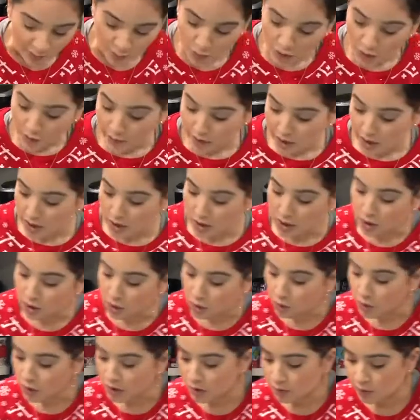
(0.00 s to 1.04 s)
what we're gonna
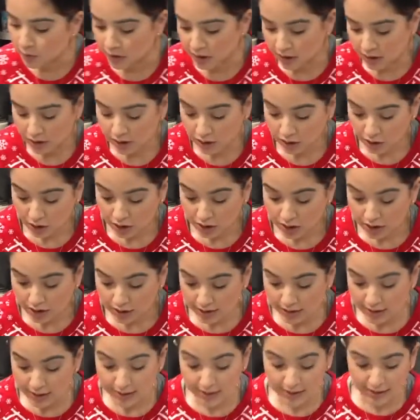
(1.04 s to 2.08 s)
do is we're gonna start
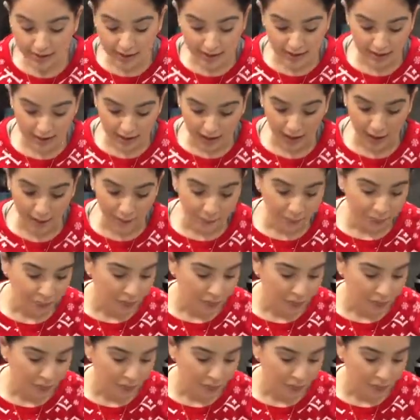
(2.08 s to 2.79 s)
to season it.